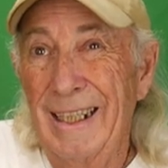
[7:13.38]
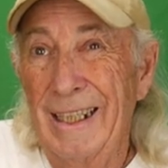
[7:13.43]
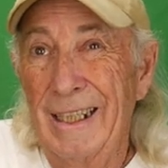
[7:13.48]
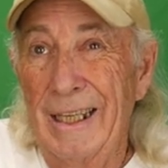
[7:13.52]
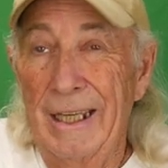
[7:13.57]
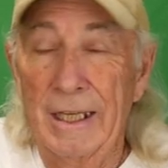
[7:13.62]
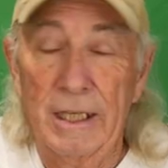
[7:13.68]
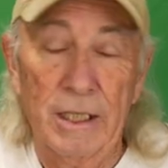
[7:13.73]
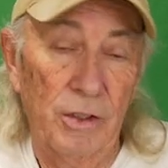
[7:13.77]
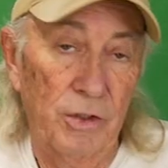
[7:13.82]

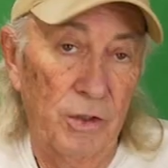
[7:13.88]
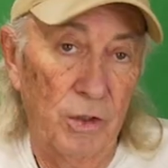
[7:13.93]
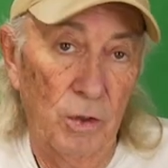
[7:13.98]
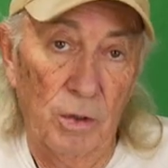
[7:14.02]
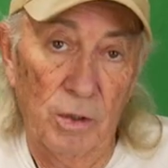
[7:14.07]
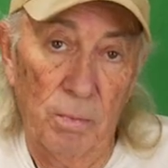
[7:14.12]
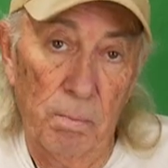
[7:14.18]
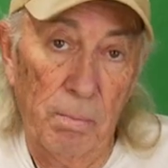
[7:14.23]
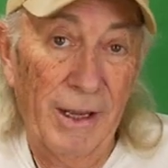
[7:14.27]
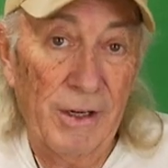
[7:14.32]
It can do
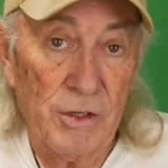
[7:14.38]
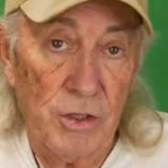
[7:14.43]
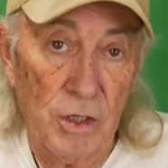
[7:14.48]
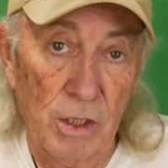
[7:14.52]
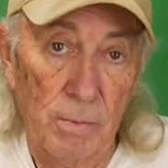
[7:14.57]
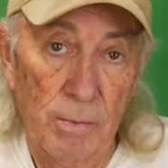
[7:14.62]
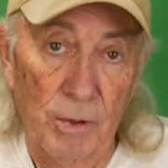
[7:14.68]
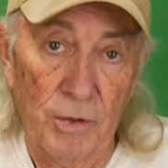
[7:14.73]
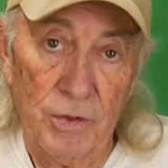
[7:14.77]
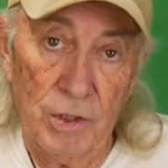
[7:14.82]
a Benchy
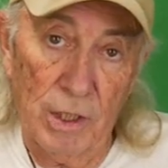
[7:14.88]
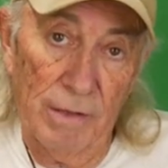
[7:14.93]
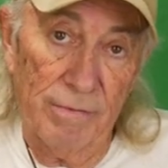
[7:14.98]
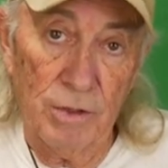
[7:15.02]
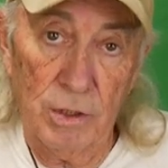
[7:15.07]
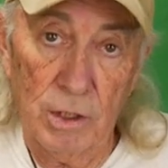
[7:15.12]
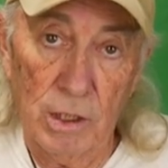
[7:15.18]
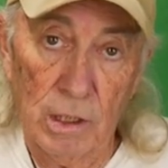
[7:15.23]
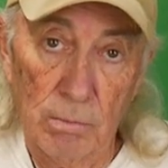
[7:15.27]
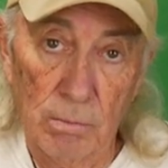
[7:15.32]
in about
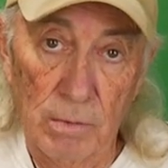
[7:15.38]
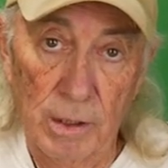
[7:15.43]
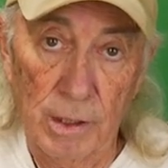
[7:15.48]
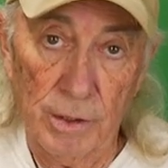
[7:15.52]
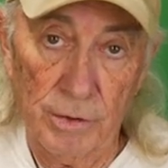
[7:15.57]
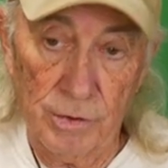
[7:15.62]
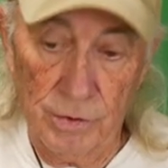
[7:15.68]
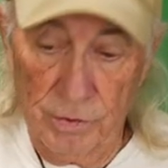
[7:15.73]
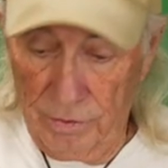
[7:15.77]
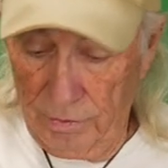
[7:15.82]
17
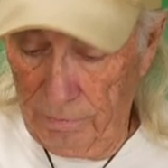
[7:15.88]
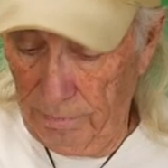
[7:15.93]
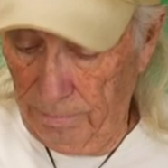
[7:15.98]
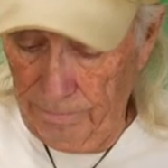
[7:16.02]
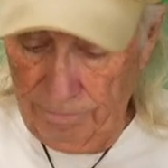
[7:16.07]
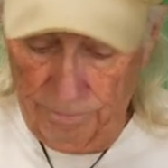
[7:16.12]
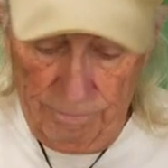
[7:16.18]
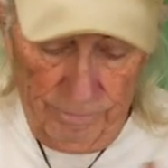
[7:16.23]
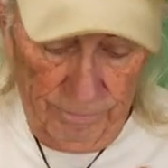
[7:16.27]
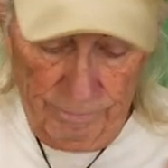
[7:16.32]
minutes.
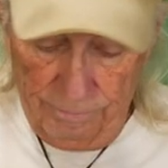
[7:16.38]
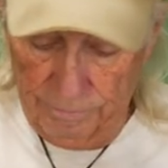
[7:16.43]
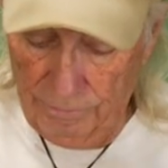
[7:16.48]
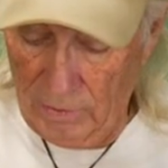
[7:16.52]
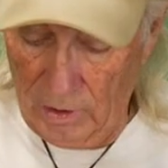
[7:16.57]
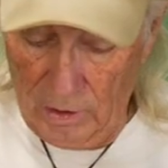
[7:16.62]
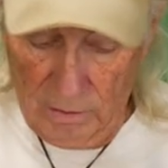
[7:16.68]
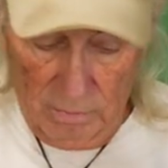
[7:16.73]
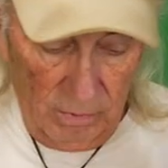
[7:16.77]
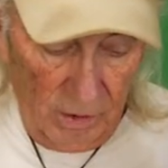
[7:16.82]
Mm,
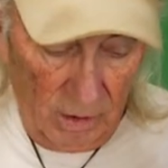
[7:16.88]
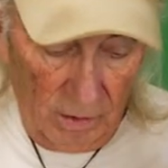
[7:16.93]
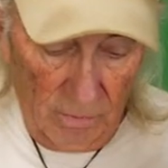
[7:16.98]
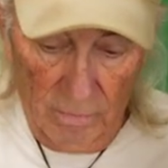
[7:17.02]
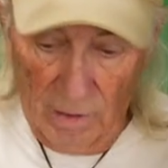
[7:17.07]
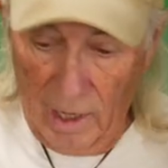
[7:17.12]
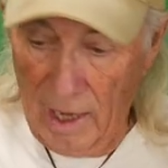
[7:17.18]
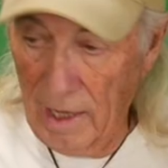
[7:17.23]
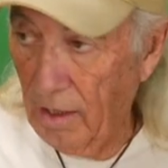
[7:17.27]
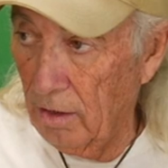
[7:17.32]
the,
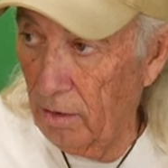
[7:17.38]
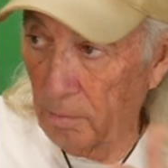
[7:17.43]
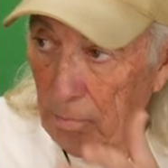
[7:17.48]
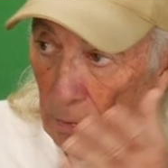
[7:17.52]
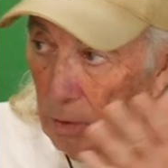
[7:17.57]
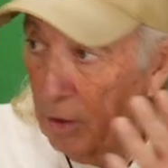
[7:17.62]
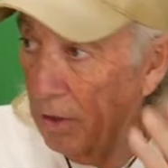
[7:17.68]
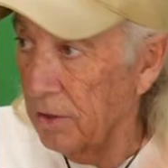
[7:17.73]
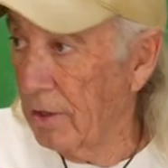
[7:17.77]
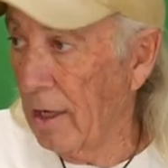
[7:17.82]
any of the
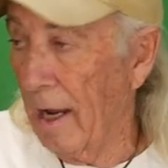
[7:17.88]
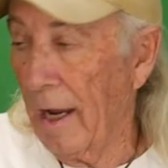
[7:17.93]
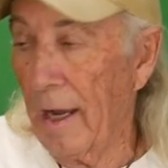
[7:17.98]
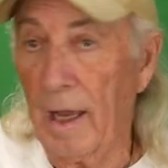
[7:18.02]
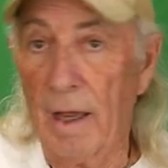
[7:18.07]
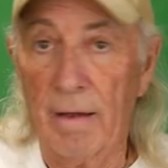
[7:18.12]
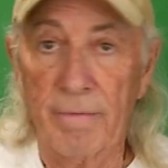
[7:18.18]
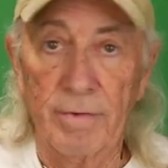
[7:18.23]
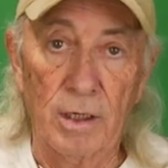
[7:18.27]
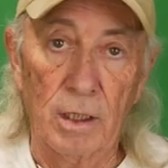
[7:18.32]
printers I
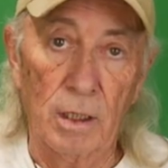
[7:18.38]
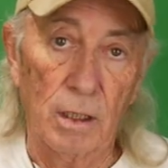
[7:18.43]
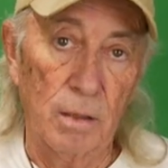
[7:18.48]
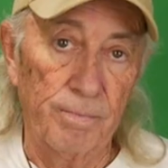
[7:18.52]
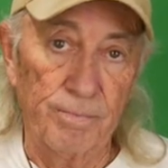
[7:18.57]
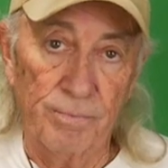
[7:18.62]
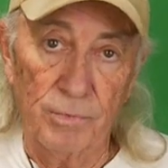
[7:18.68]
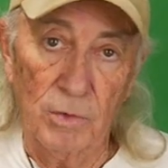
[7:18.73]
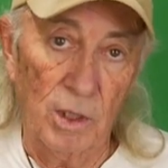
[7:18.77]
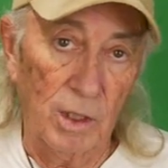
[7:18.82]
have
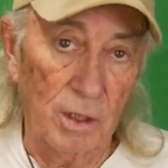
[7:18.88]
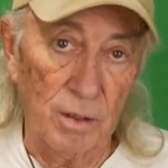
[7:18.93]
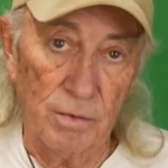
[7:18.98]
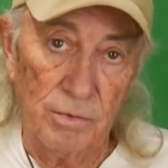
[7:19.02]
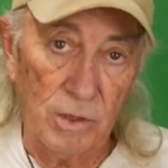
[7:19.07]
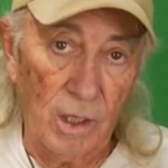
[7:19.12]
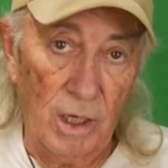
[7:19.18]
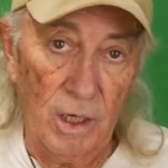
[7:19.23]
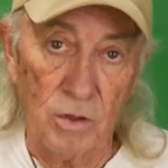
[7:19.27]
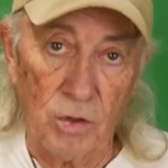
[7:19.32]
here,
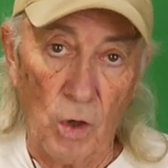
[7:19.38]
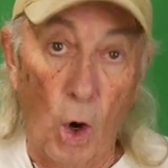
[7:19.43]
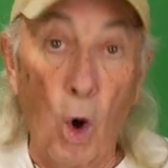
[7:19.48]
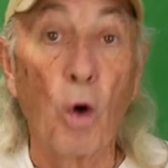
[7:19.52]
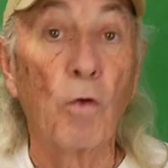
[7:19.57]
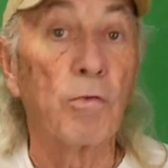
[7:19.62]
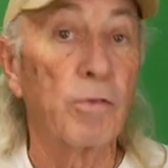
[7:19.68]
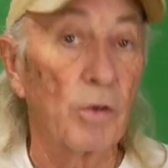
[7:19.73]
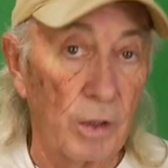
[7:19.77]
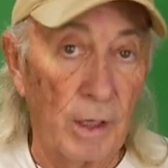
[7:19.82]
it takes
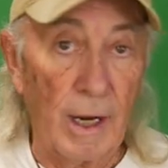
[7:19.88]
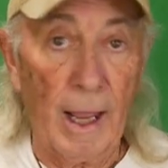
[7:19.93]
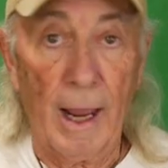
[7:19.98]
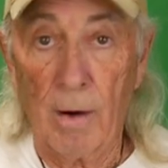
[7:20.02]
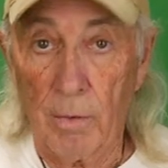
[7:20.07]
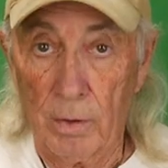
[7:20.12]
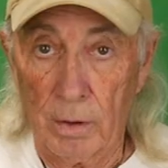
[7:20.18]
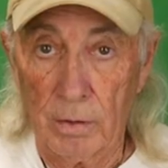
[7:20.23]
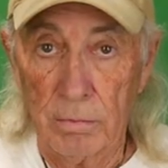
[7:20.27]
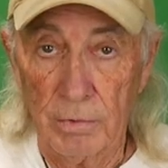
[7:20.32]
over an
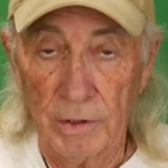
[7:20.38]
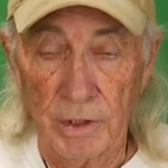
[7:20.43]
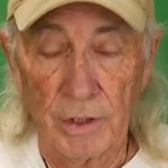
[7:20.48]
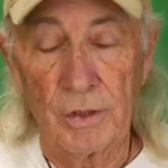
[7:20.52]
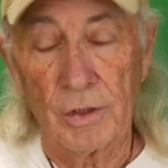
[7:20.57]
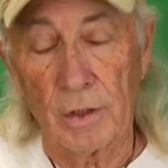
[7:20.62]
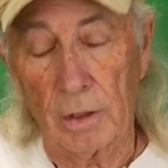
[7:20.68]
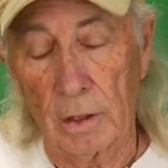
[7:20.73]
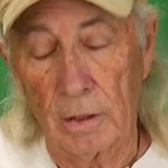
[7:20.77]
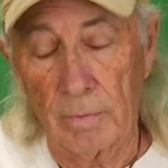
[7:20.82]
hour
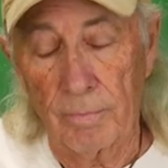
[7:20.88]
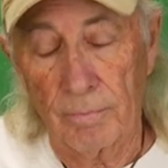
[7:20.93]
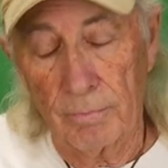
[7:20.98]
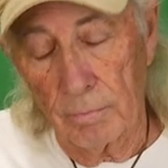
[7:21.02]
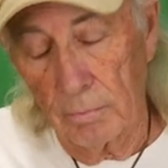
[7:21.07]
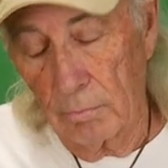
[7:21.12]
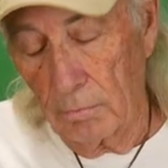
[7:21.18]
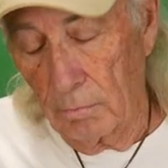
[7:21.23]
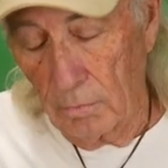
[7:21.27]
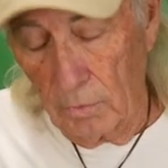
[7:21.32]
easily,
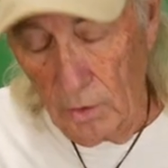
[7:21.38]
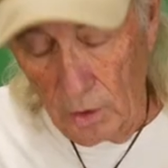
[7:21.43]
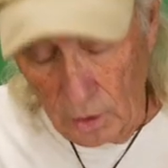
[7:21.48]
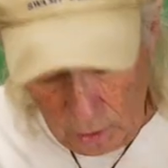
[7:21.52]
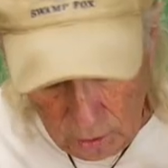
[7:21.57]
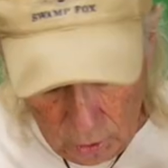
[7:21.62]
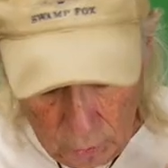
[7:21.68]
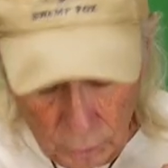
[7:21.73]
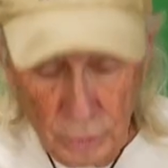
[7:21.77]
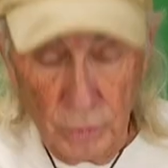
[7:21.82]

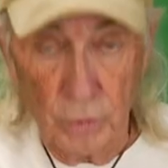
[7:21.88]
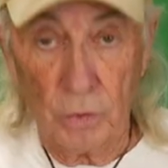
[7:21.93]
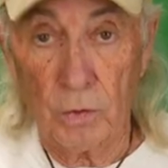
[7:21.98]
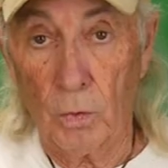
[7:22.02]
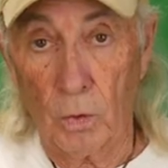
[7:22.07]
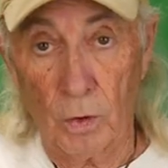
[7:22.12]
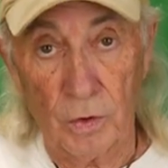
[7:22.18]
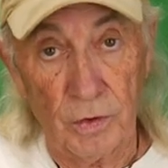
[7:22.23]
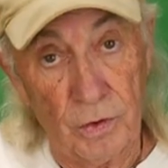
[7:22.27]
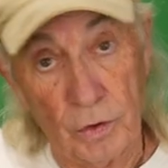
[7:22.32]
closer
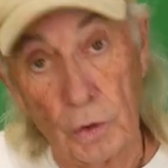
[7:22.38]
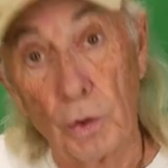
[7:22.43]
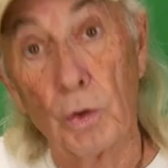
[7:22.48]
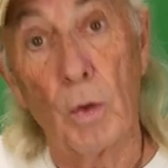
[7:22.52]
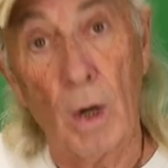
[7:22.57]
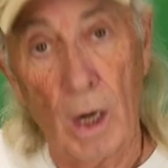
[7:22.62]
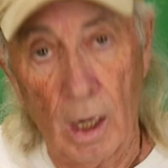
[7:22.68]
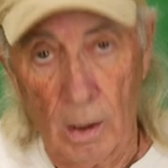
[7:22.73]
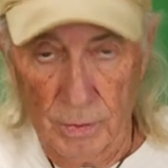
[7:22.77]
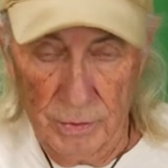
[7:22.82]
towards
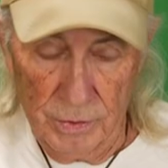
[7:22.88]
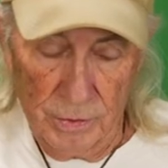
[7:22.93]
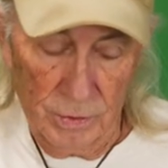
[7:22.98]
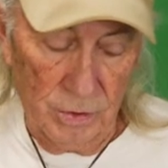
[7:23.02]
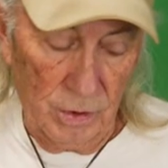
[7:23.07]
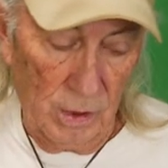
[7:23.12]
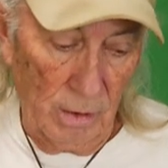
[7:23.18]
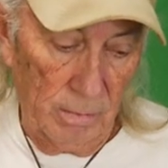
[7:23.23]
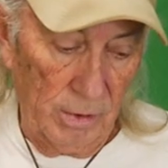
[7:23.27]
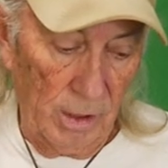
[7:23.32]
two hours in
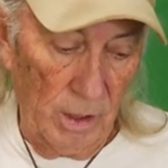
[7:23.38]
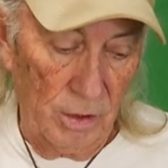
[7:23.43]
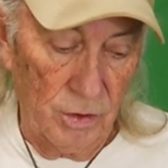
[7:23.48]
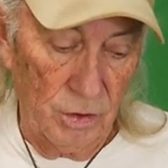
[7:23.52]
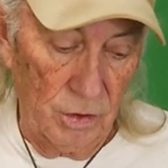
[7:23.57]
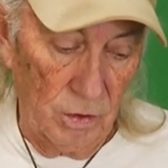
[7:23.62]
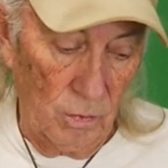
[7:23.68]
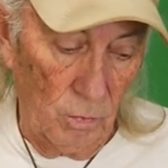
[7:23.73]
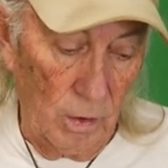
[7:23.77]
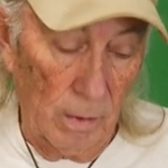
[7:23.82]
some
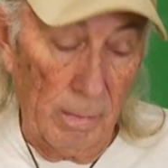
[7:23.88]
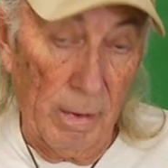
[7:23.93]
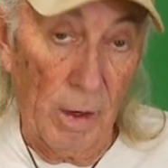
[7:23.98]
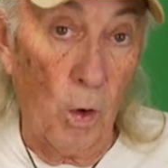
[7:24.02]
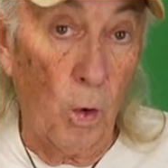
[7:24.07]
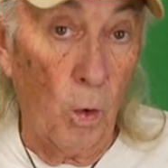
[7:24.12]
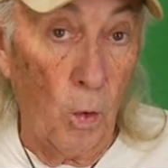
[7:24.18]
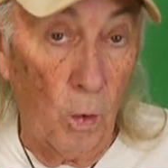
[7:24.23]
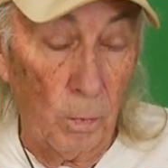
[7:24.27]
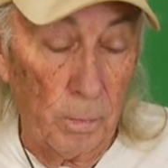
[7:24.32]
cases in one of my
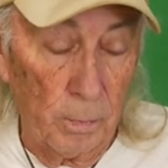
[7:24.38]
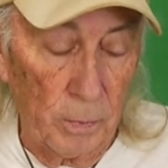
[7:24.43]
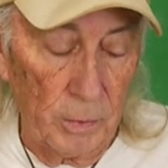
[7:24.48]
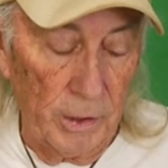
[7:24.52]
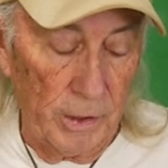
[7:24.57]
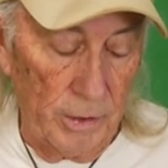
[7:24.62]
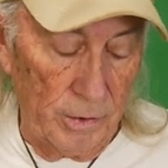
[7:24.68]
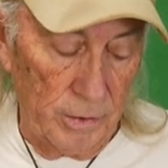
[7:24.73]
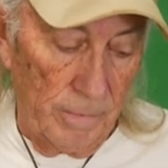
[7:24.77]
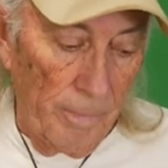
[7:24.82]
old
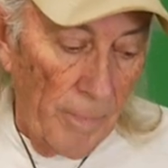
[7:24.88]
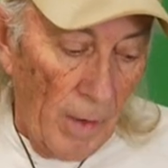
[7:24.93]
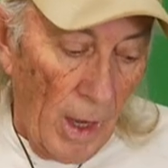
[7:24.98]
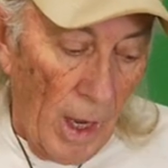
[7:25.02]
printers.